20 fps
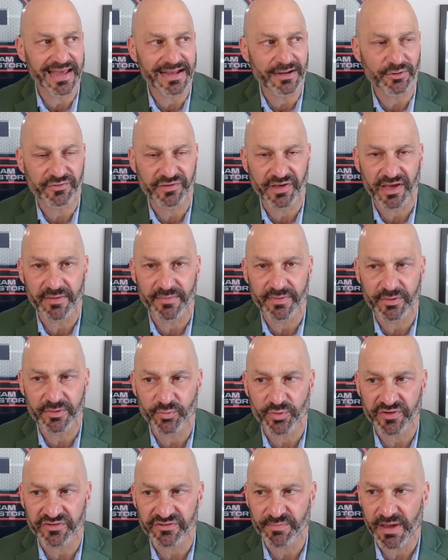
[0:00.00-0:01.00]
Entertainment
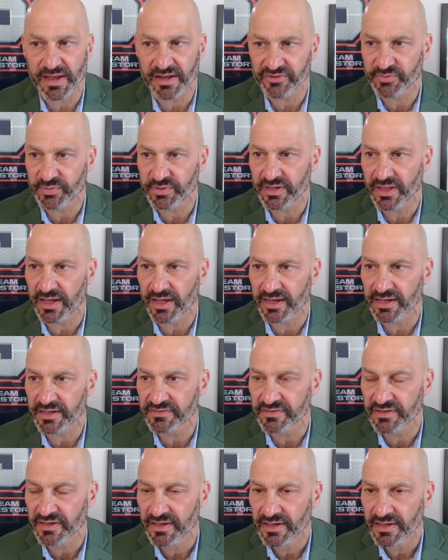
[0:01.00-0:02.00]
Risk Management
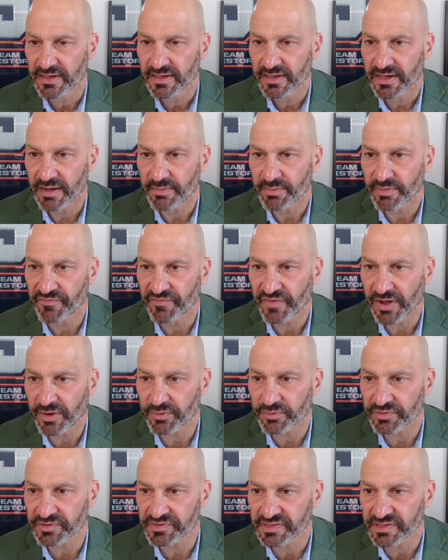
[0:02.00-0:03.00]
Alliance. I'm the
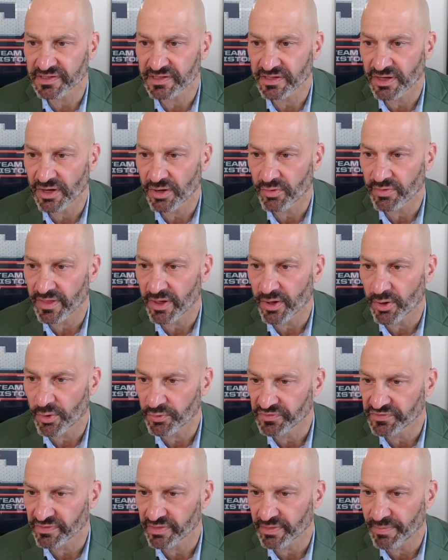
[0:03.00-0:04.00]
founder and CEO and the
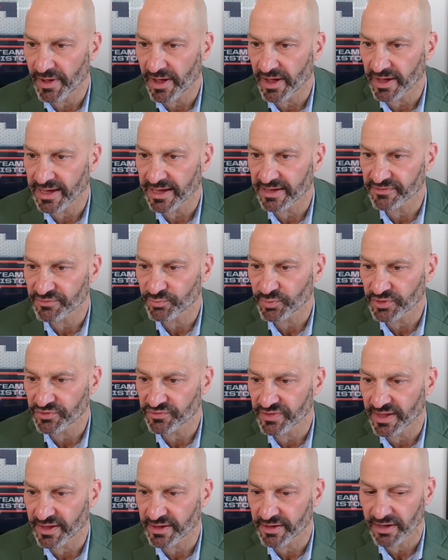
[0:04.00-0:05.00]
host of the podcast,
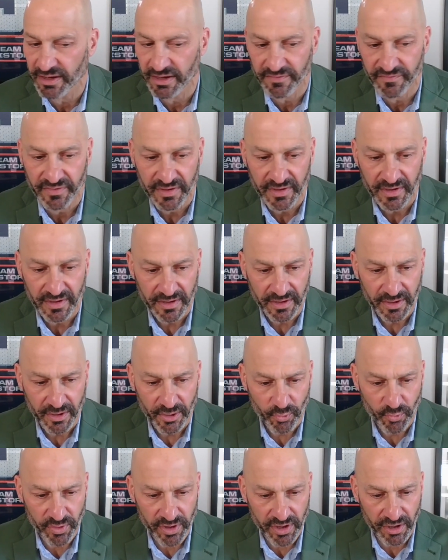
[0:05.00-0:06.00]
Rich Lenkov.
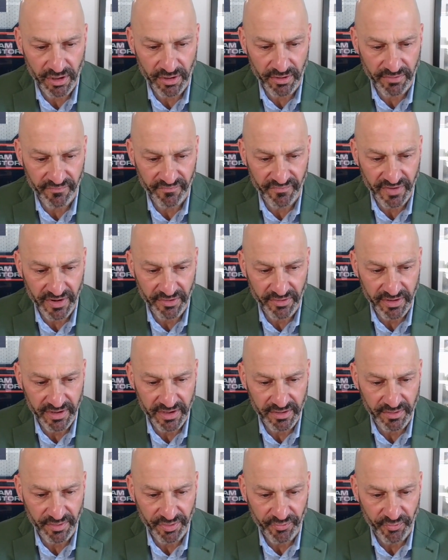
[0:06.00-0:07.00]
We are
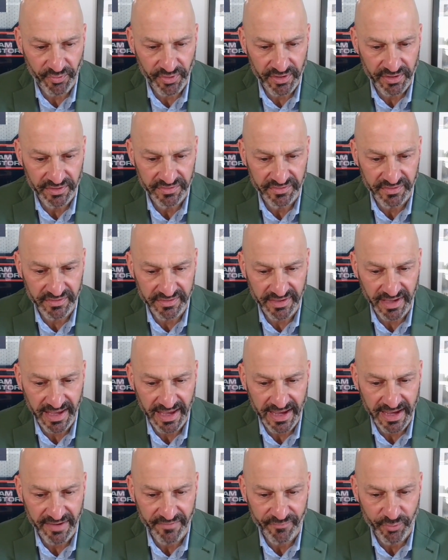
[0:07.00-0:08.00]
very thrilled to
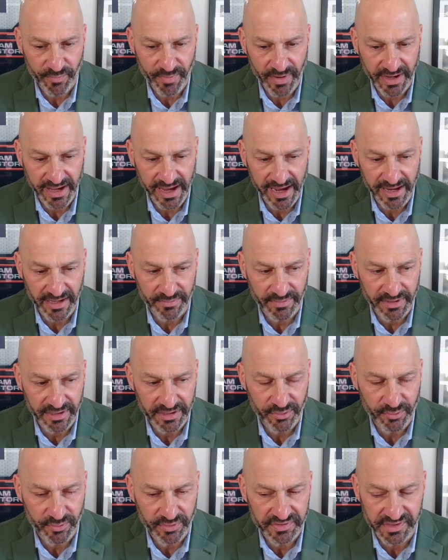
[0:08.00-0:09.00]
have Rebecca Adelman,
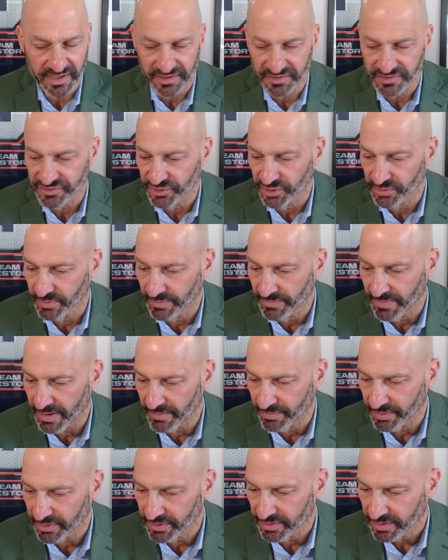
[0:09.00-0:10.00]
who is a SERMA
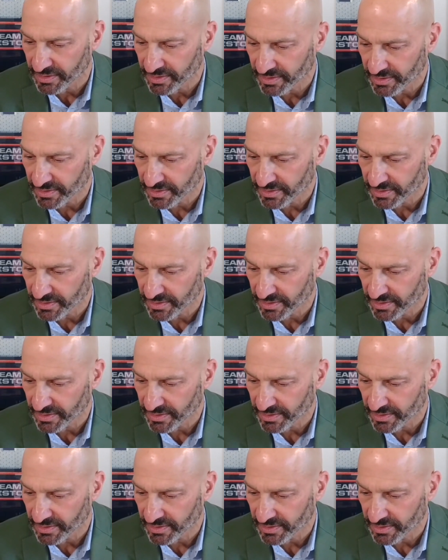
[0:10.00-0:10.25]
member,